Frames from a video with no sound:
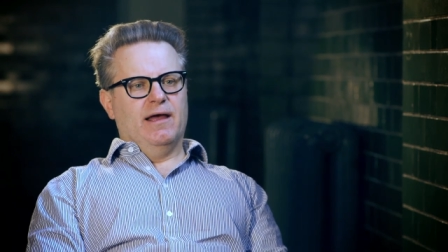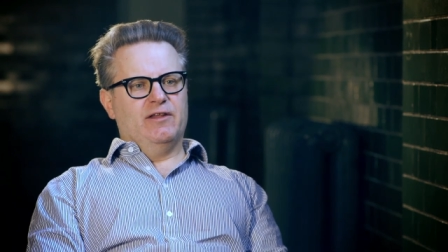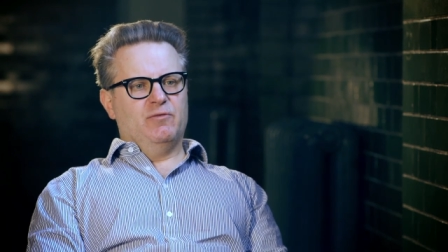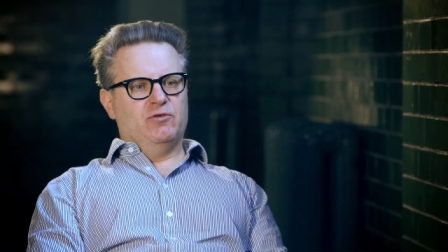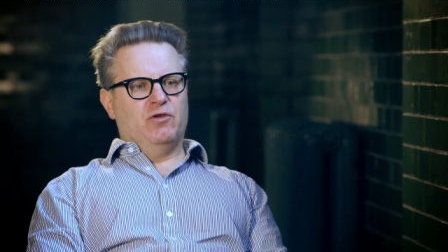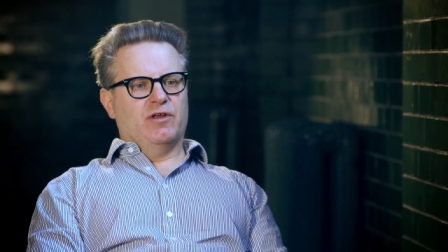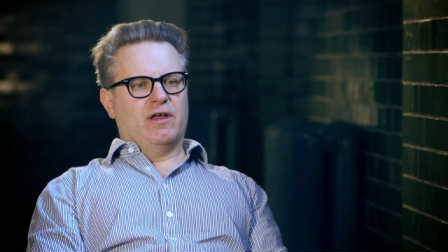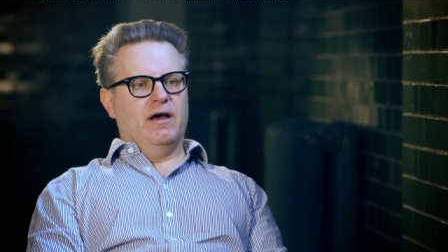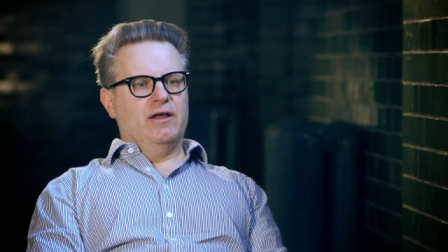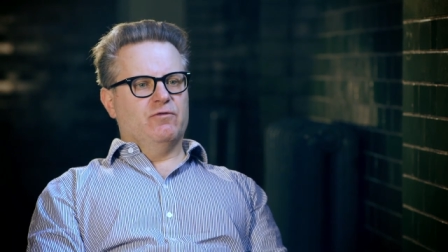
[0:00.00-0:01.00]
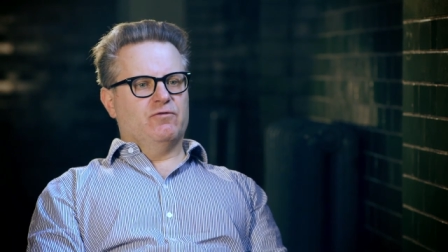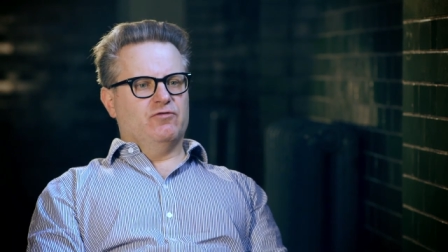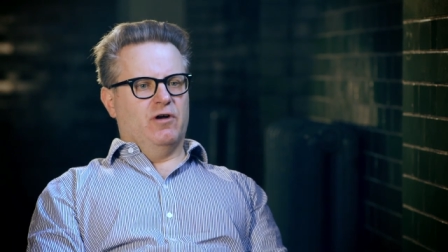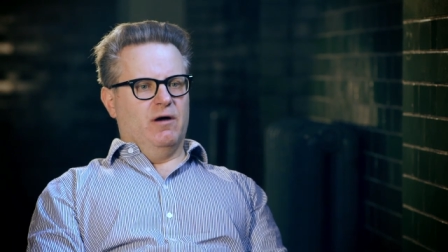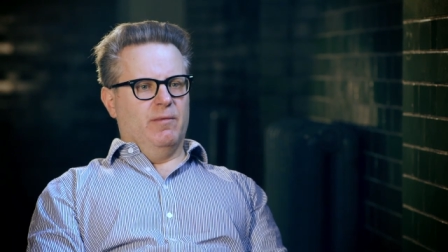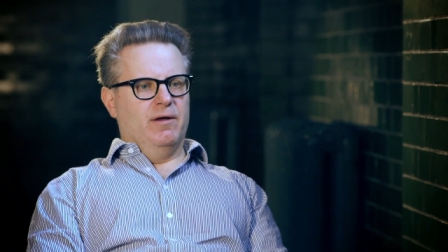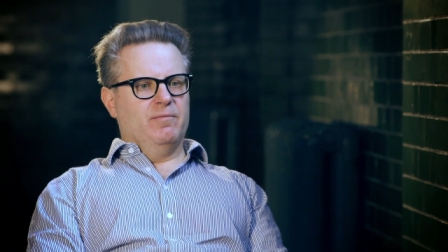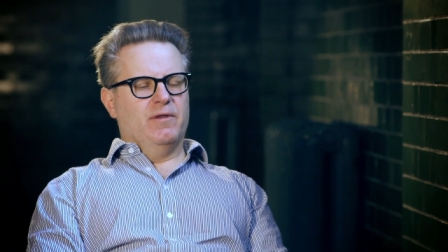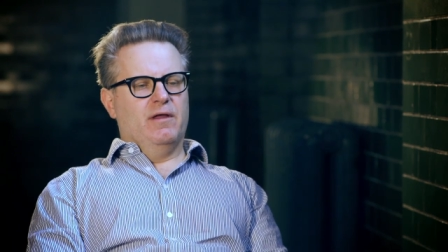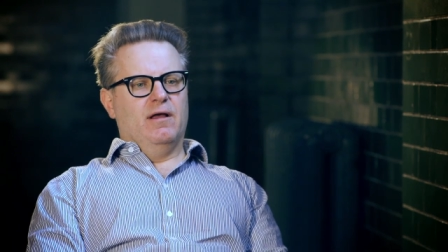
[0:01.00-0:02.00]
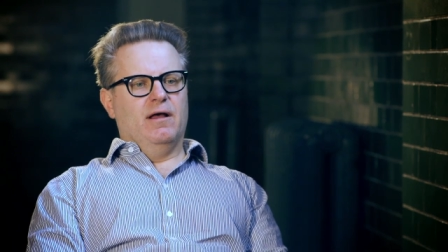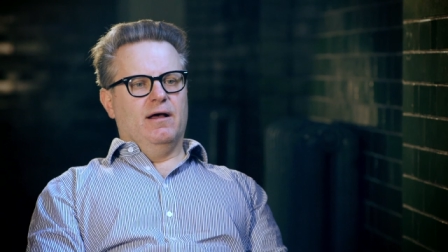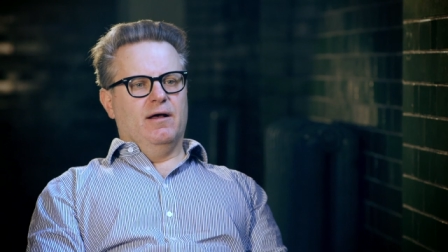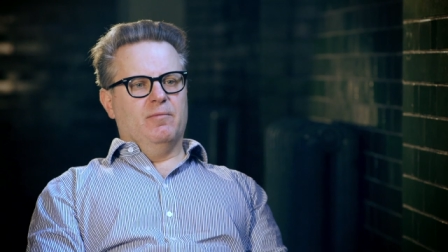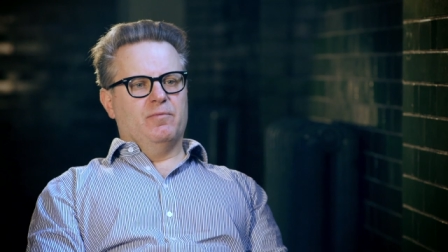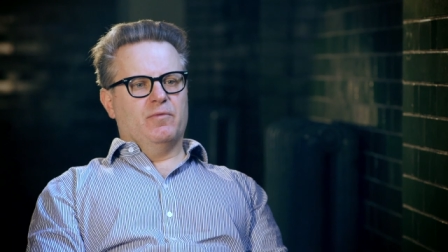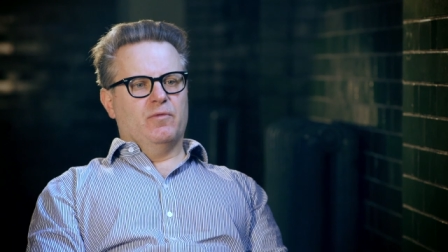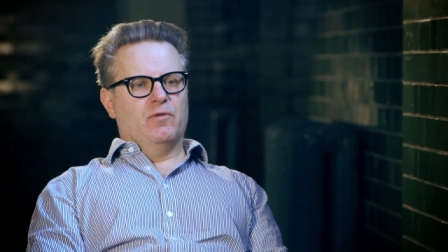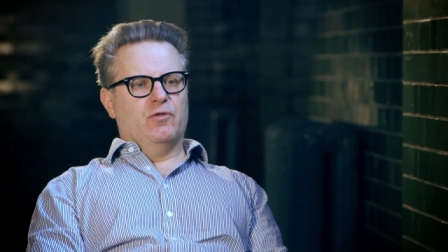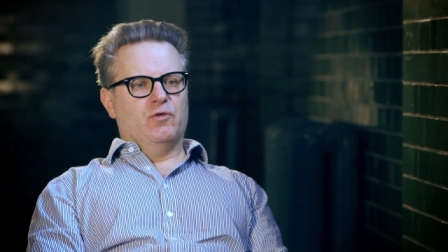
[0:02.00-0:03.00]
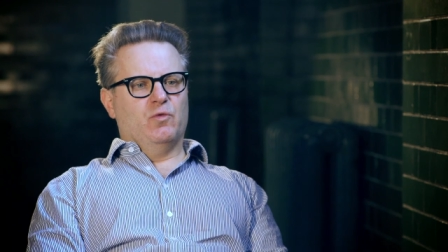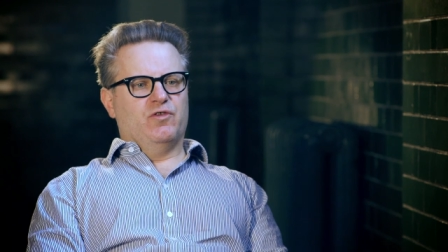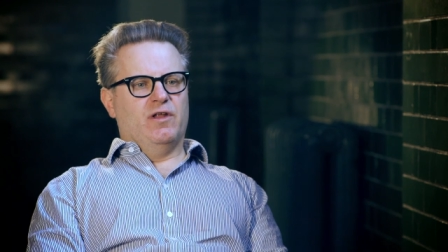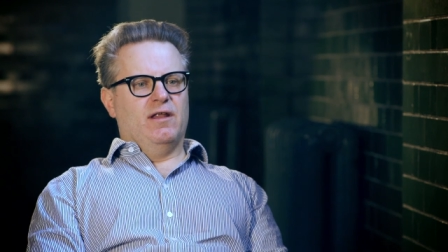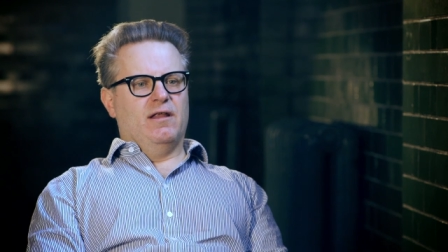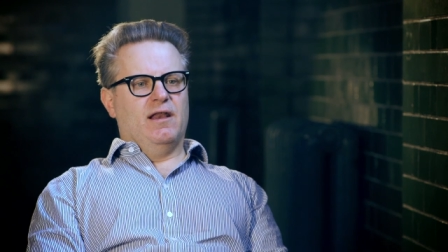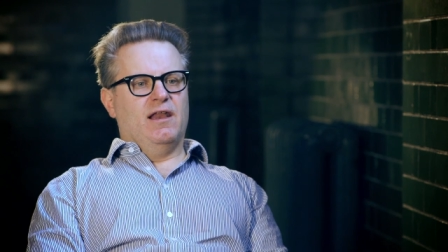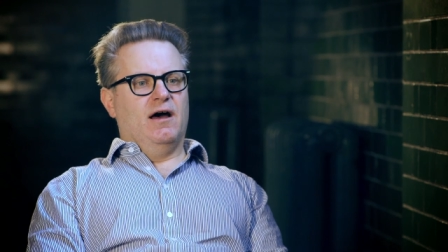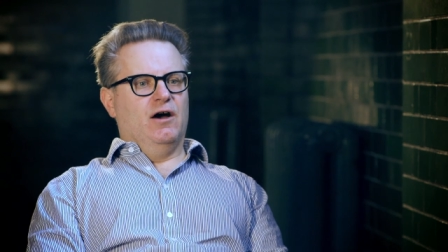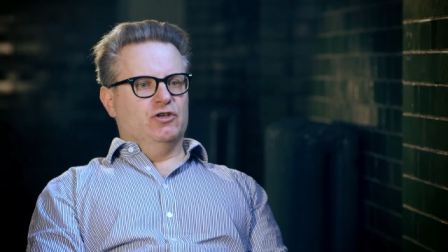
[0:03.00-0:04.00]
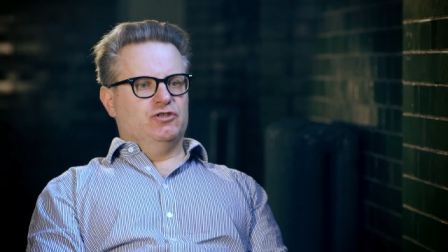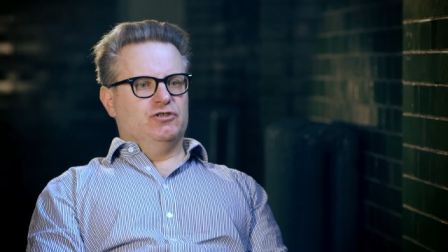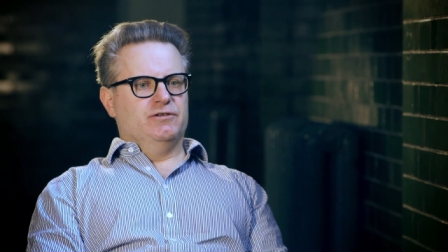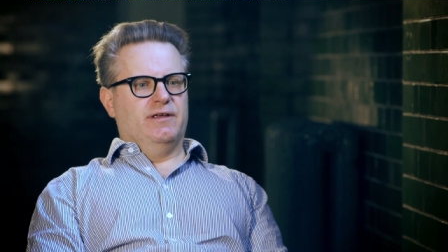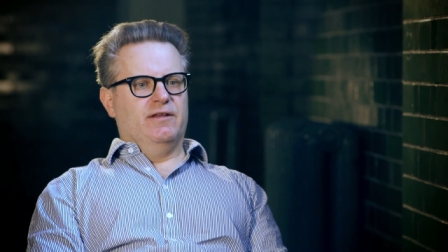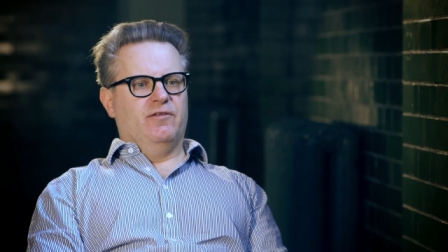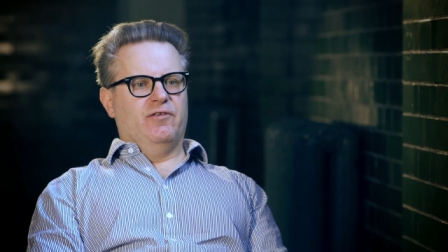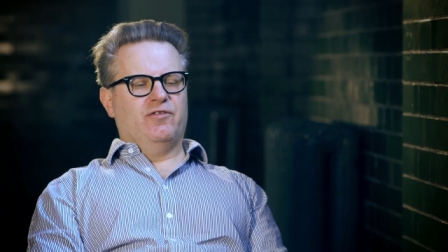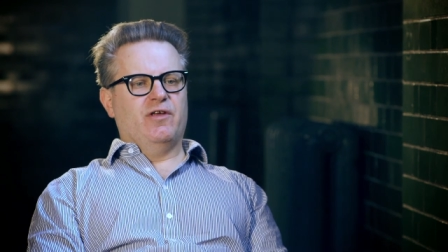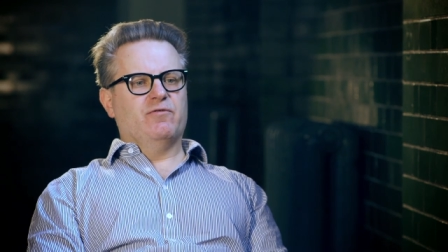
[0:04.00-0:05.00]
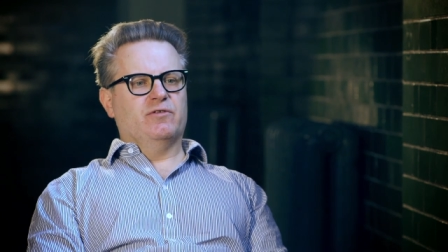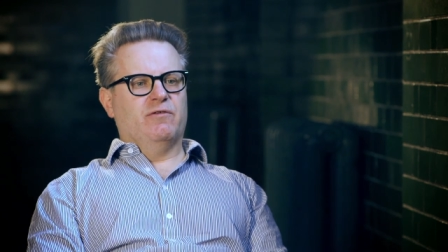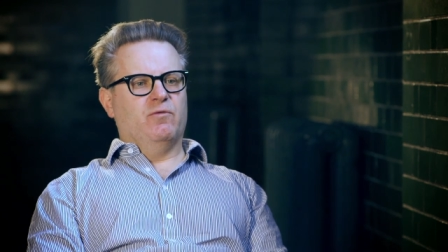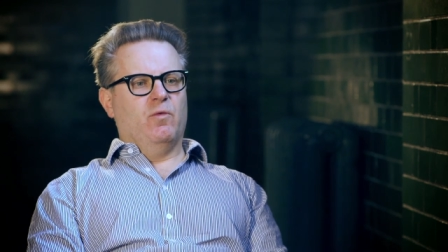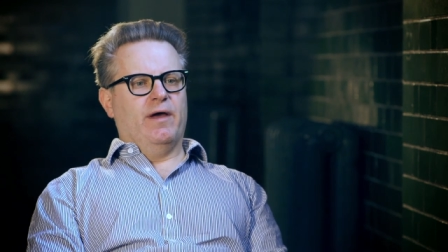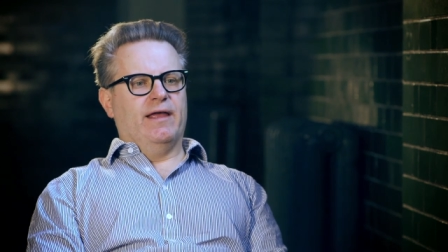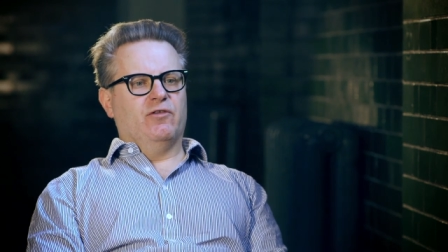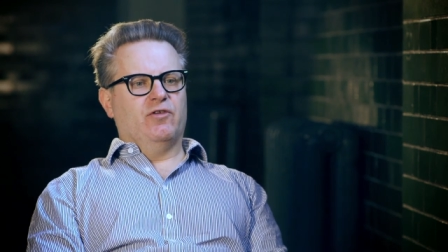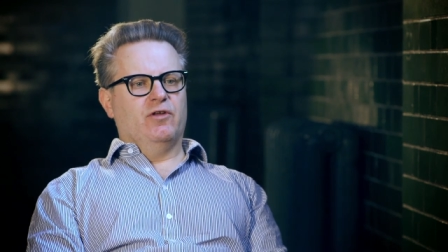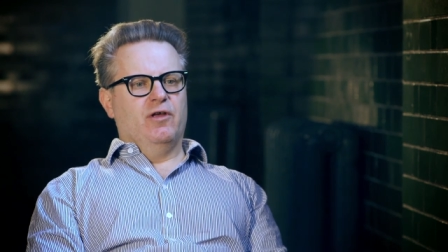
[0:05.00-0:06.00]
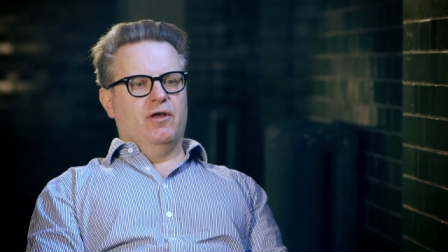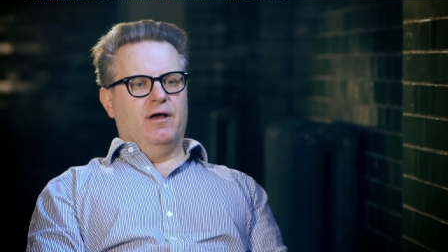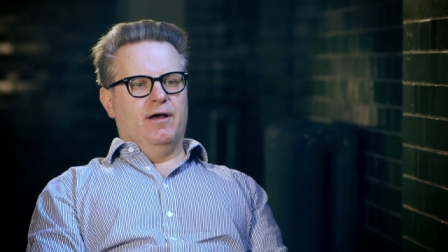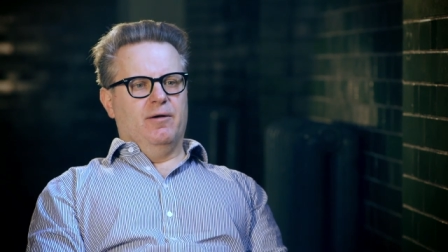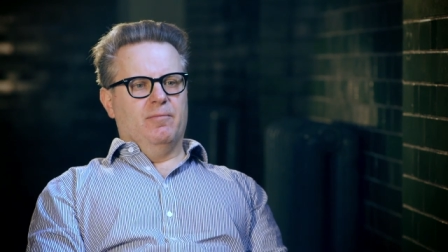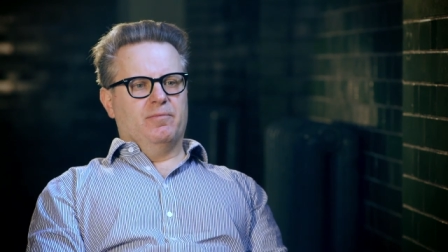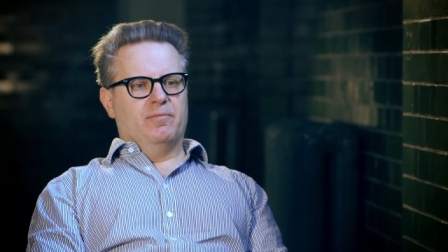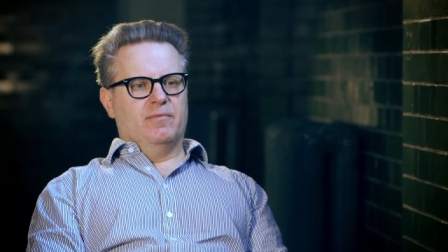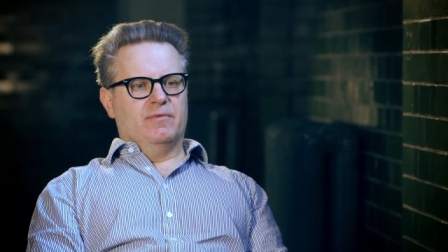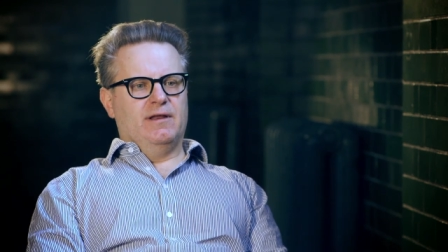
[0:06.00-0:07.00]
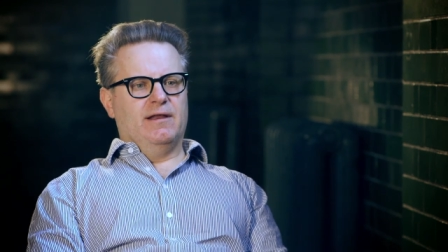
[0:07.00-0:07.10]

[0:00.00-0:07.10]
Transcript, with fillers: and this produced a kind of drama um, that was large in several different ways. Um, the